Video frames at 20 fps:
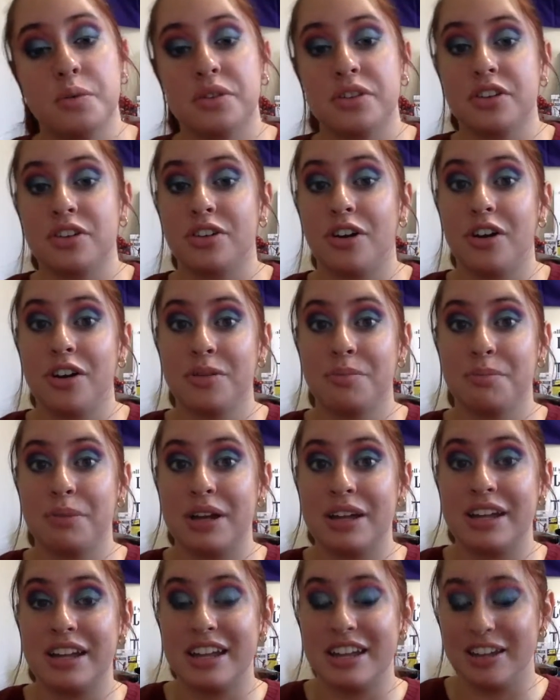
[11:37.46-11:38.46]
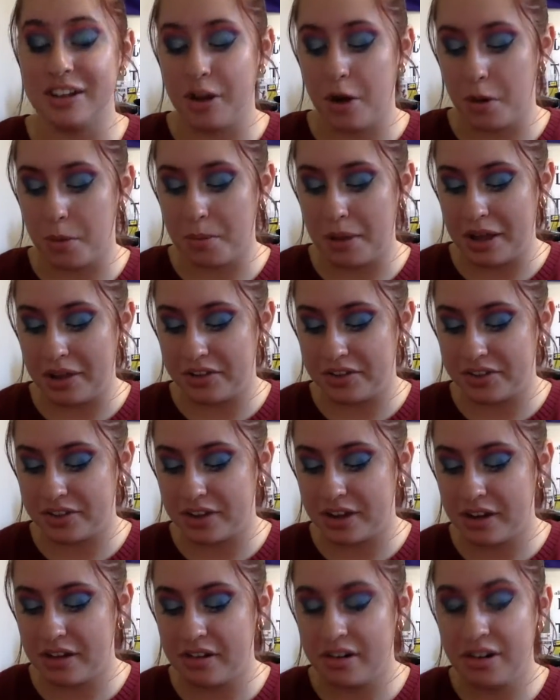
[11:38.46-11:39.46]
with the Tarte Big Ego
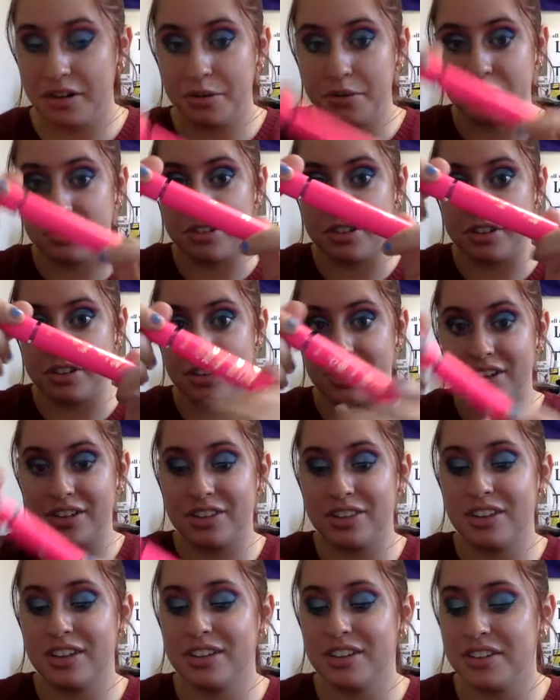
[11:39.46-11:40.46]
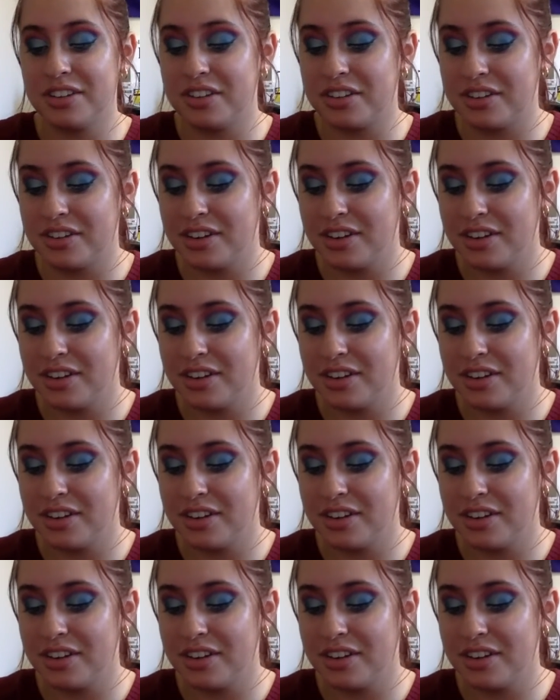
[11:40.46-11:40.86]
mascara, which looks like this.